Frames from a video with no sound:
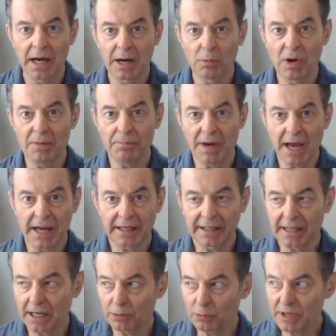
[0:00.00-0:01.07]
I went back
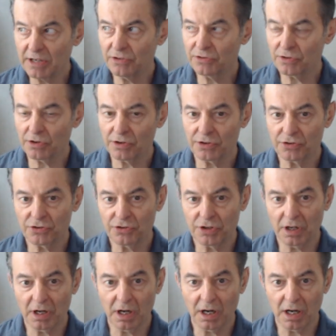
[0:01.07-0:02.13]
and I
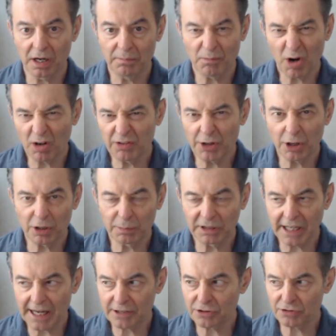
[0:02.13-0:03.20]
researched all the
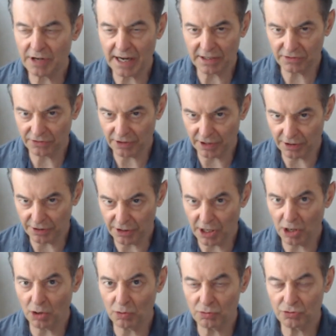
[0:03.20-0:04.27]
herbal extracts that are
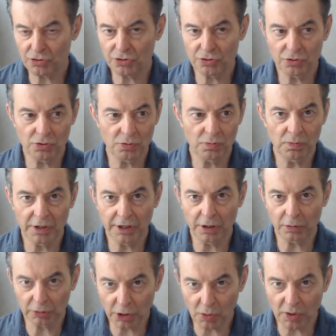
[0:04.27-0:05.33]
known to
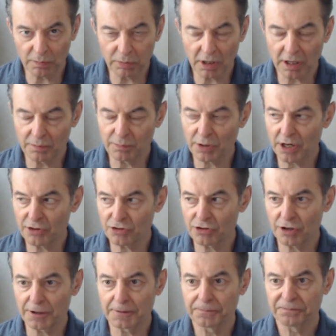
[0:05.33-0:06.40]
lower blood
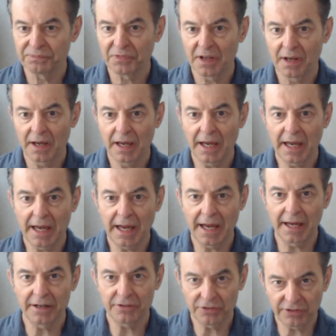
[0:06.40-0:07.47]
pressure
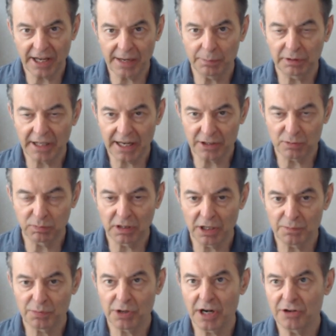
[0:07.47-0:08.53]
and stabilize
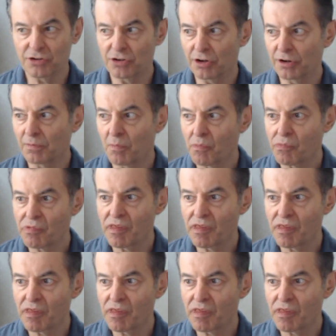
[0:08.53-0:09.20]
blood pressure,